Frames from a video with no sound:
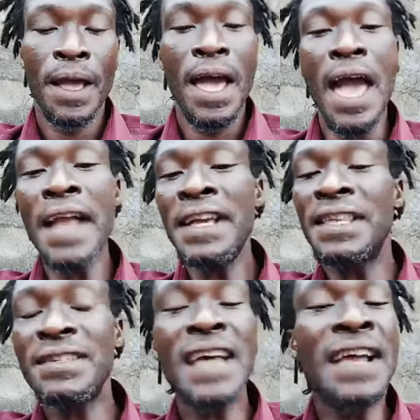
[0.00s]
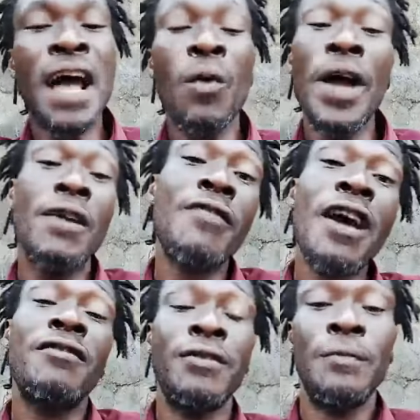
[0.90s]
Any designer where he
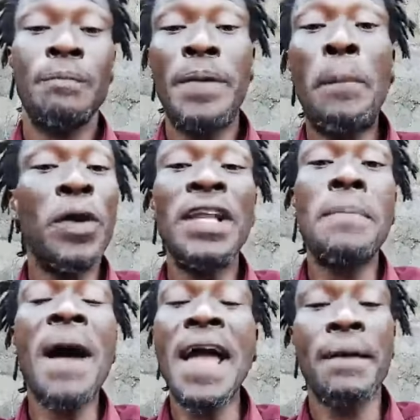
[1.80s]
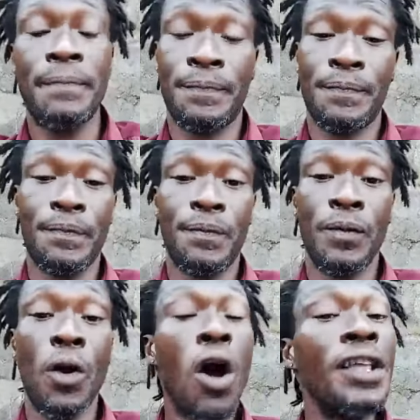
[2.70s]
wear, people in the buyer.
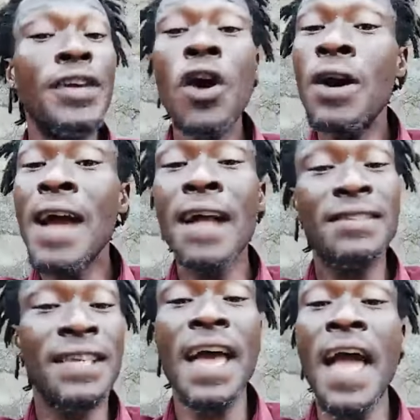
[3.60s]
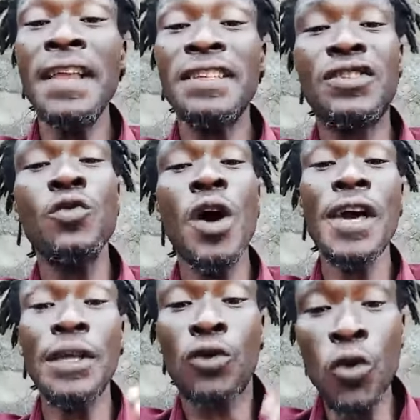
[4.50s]
All the young girls say anything what
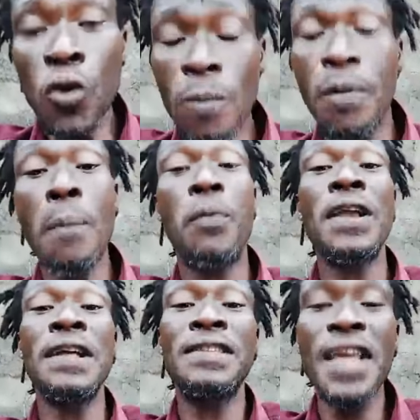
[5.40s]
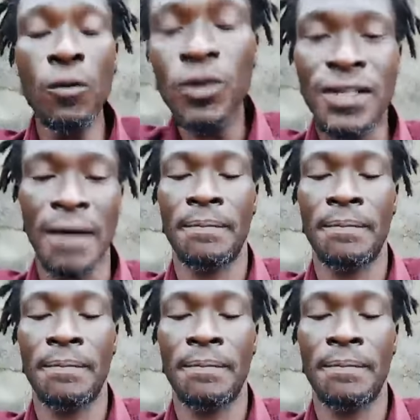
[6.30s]
he do, people and deal with him.